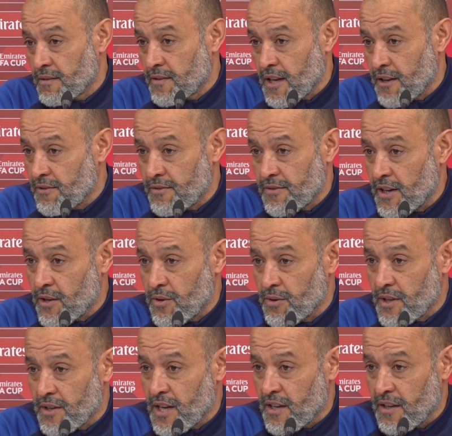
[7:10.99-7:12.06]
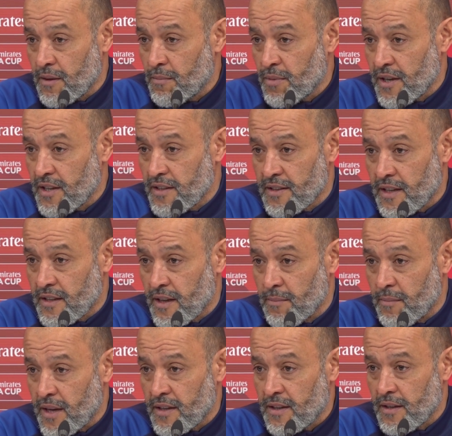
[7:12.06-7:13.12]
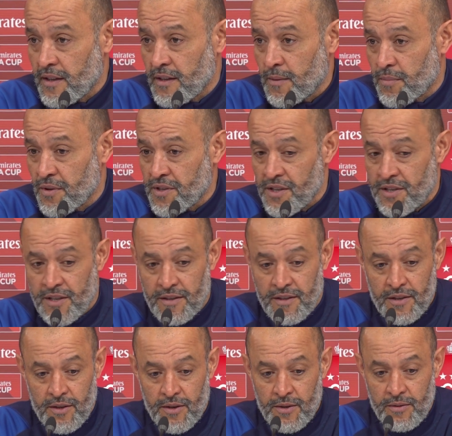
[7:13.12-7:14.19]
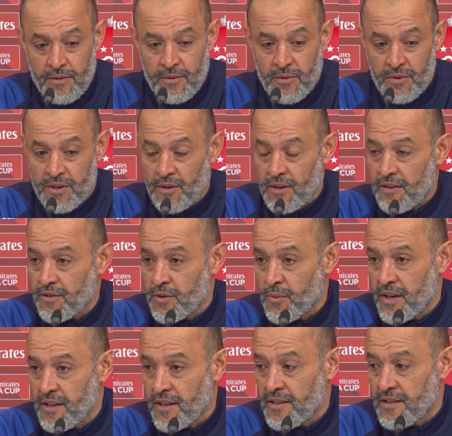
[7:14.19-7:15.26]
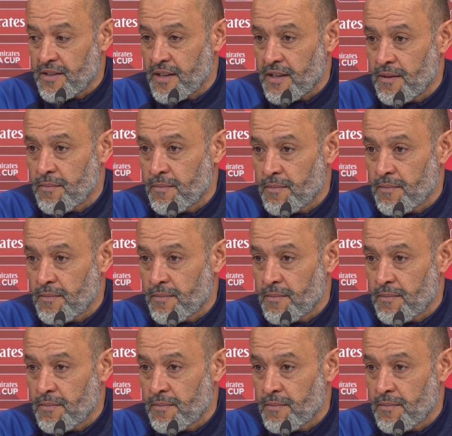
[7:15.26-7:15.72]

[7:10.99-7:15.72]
they have very good attacking players that can make the position, so we still have to wait and see.